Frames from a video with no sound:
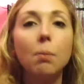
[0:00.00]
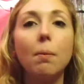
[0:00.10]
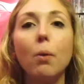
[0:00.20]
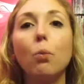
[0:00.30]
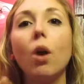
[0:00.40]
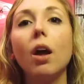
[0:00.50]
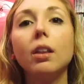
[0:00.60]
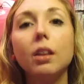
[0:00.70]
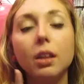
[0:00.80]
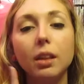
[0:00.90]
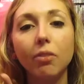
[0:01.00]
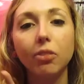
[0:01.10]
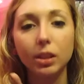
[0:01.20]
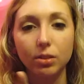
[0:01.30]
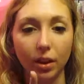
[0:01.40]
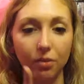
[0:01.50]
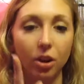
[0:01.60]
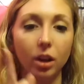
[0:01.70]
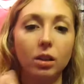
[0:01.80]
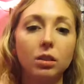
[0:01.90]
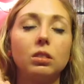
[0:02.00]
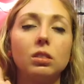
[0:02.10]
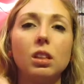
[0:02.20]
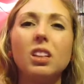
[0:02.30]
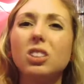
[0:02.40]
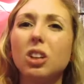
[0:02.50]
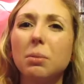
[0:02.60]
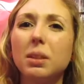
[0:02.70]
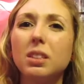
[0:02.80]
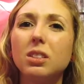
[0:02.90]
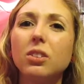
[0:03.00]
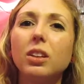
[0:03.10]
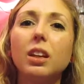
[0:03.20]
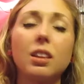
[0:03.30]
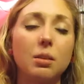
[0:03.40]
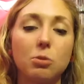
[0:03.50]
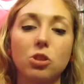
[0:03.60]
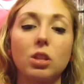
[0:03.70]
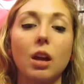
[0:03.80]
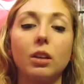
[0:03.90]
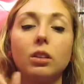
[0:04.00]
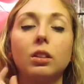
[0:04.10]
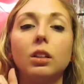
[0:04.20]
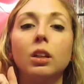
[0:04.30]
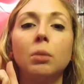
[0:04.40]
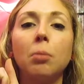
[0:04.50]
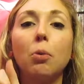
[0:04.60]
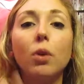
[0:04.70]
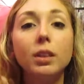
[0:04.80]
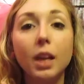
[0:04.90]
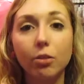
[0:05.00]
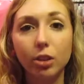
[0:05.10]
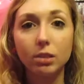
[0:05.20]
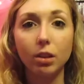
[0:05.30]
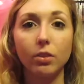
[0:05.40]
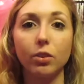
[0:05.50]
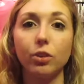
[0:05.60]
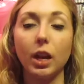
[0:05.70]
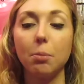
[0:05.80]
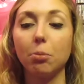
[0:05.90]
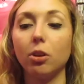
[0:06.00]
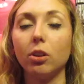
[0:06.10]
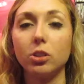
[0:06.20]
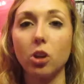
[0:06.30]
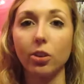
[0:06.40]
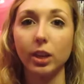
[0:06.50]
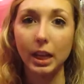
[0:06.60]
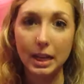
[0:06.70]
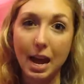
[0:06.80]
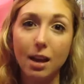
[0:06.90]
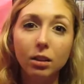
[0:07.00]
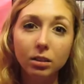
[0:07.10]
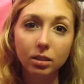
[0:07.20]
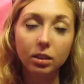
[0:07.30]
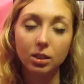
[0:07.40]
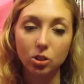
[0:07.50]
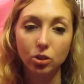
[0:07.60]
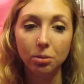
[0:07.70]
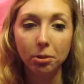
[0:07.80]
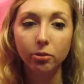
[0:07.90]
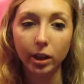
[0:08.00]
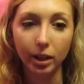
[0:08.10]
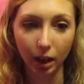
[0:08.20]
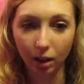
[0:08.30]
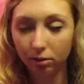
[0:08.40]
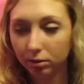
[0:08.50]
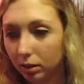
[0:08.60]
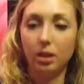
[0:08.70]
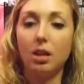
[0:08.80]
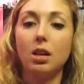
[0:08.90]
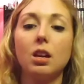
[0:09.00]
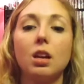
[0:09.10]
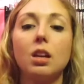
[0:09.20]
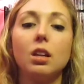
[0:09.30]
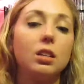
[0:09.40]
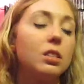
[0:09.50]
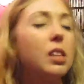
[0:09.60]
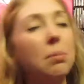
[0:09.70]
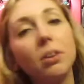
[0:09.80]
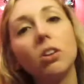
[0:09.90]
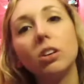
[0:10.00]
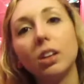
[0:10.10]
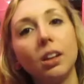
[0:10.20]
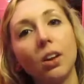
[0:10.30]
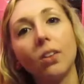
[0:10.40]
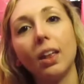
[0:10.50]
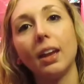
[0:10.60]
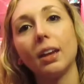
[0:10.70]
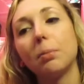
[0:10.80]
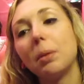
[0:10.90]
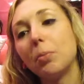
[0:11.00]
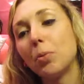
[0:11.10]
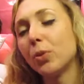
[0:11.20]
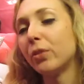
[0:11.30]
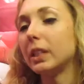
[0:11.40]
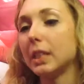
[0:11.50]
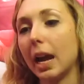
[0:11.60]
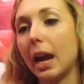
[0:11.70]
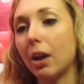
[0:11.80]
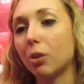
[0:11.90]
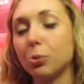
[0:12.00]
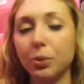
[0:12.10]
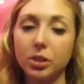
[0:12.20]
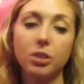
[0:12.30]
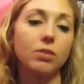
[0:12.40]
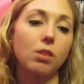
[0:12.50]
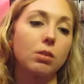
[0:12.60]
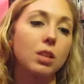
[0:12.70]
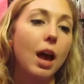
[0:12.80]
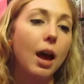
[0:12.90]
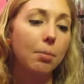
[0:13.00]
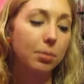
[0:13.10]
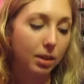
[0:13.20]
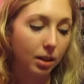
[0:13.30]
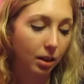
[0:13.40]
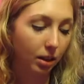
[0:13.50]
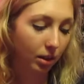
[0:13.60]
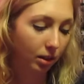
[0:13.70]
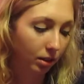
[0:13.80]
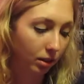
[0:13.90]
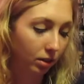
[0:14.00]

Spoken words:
My one Netflix favorite, did I talk about this already? I think I'm just tired. My one Netflix favorite for April is called The Canal. It's streaming right now. It is typical, you know, like people move into a house, weird stuff starts happening,